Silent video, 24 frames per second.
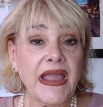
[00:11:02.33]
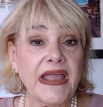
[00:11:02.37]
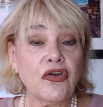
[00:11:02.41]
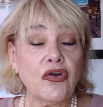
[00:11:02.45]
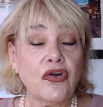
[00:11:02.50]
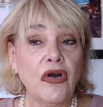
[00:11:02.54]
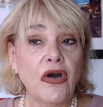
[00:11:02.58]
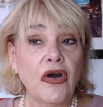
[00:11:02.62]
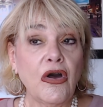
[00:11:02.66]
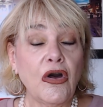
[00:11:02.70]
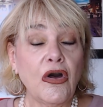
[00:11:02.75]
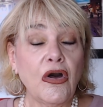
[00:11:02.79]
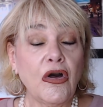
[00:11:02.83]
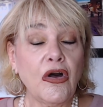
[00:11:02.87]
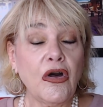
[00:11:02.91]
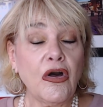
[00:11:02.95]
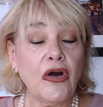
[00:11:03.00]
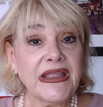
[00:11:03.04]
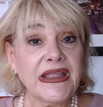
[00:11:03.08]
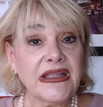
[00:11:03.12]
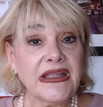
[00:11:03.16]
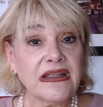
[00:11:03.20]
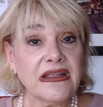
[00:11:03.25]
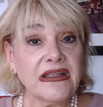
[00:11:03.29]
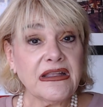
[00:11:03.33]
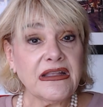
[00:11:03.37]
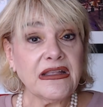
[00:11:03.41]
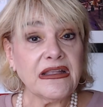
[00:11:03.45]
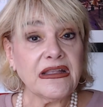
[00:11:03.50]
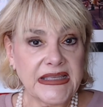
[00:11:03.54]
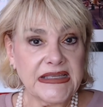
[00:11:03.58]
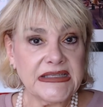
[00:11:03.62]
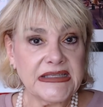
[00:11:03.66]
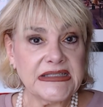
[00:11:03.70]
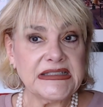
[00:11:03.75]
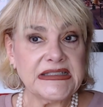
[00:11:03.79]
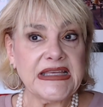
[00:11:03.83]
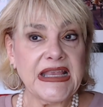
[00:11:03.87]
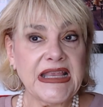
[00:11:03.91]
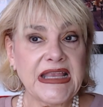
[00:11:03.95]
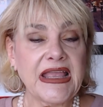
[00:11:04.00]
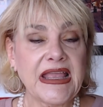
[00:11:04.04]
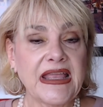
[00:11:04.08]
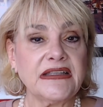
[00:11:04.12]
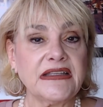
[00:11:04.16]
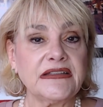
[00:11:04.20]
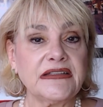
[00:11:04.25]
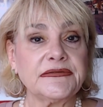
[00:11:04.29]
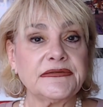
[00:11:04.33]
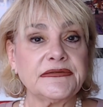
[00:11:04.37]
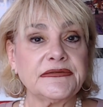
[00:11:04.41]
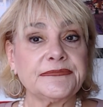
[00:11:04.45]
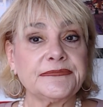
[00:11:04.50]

called my client, and